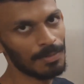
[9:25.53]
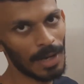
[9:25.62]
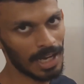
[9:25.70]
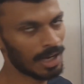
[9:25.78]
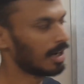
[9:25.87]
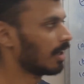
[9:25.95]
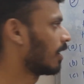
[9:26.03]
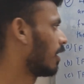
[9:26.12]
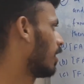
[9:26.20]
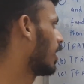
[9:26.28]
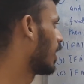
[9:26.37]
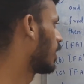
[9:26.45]
by heart,
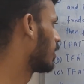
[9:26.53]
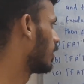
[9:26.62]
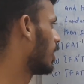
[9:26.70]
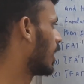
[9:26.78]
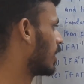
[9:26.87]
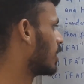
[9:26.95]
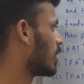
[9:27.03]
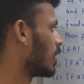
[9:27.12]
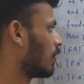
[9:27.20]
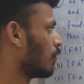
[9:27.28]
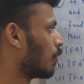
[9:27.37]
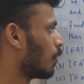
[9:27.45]
like the
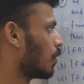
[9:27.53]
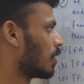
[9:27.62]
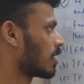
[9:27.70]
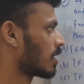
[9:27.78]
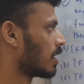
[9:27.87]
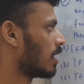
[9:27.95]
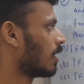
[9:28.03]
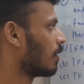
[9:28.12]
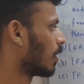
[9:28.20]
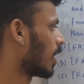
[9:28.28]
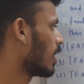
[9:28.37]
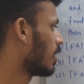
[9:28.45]
energy, force,
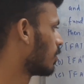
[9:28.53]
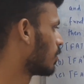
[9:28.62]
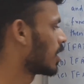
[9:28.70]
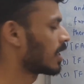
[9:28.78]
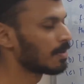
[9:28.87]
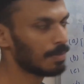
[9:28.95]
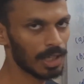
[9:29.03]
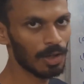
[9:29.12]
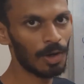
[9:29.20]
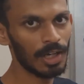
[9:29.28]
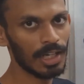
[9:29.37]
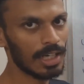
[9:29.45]
okay? Those are simple
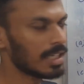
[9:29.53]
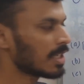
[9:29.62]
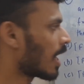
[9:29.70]
quantities